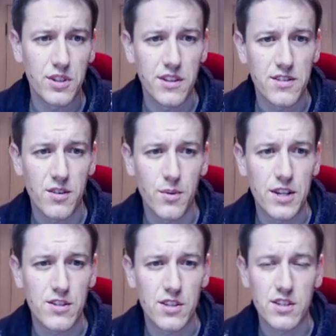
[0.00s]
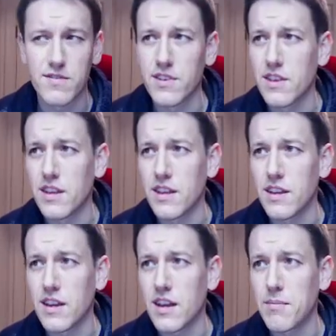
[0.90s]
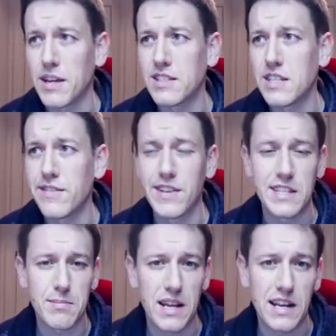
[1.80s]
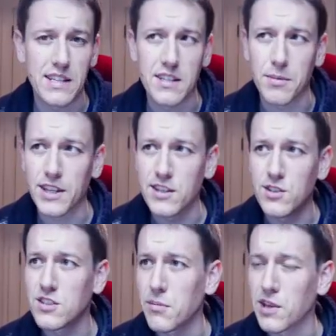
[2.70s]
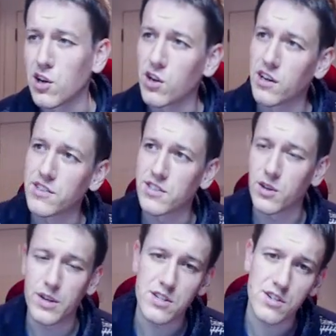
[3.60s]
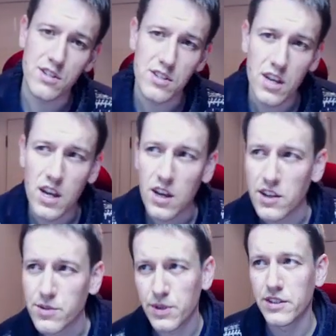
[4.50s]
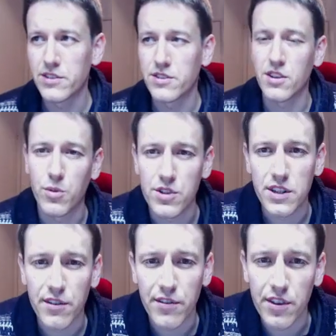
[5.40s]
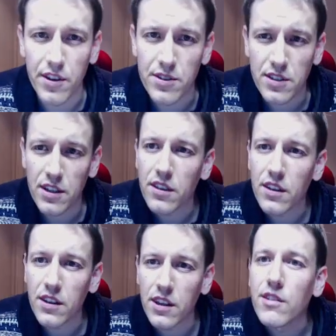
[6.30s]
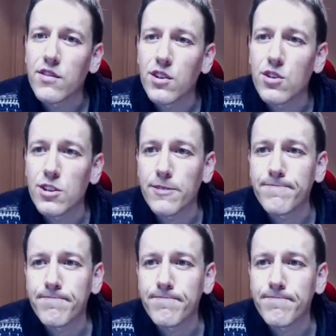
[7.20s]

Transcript: answer questions for the MAT for this playlist. I'm going to do some of the long answer questions as well, so watch out for those in the near future.